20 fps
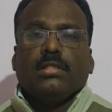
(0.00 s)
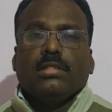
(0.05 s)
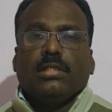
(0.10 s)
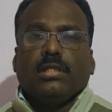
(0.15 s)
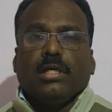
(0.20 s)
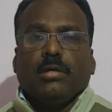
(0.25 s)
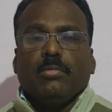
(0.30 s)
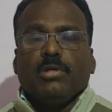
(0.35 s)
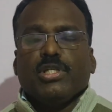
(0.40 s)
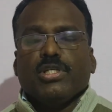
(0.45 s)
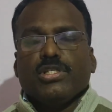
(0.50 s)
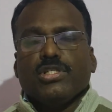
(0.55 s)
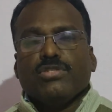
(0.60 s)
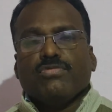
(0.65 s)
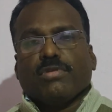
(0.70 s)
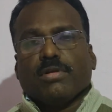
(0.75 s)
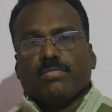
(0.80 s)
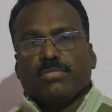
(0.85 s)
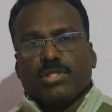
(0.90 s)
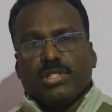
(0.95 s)
the
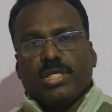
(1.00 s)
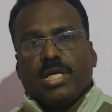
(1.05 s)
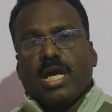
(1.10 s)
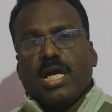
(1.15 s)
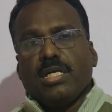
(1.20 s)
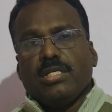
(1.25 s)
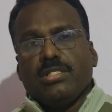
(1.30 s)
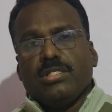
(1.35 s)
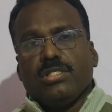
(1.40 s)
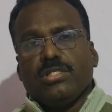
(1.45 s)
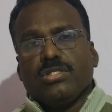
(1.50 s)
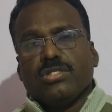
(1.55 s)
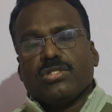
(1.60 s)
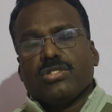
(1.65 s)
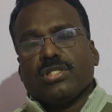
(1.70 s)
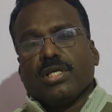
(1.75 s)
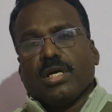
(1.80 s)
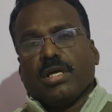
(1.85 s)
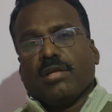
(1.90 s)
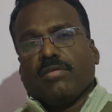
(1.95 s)
emissions from CI
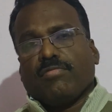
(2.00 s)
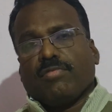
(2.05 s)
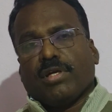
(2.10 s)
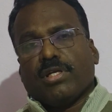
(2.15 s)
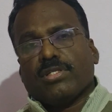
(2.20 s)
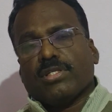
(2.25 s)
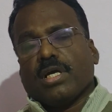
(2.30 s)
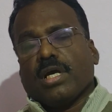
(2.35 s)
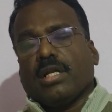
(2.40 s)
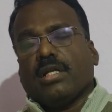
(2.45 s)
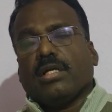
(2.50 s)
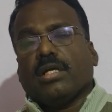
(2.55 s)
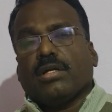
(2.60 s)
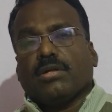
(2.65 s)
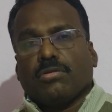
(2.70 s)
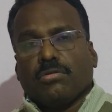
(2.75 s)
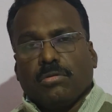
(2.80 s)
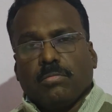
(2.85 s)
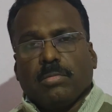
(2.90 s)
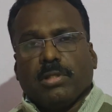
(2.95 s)
engines, their effect and
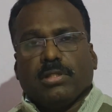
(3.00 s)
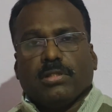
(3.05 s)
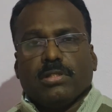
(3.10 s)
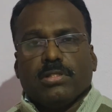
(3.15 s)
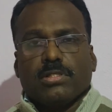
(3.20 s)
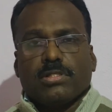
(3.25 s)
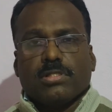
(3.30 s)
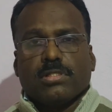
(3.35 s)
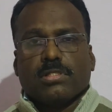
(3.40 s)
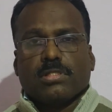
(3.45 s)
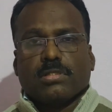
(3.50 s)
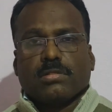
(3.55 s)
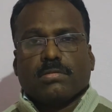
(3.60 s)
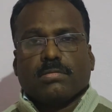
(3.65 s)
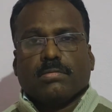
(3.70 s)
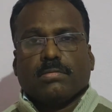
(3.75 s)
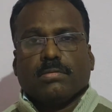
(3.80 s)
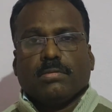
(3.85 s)
control methods.